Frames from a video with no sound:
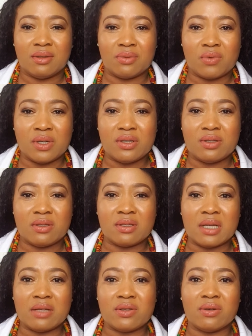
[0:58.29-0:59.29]
questions.
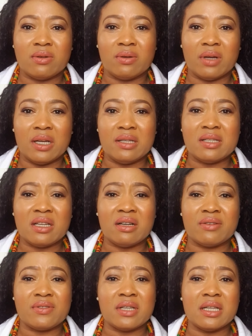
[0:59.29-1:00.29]
So instead
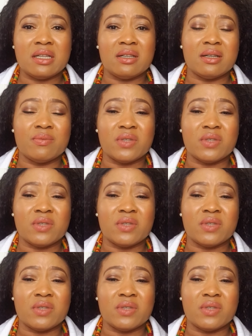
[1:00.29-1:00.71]
of sending them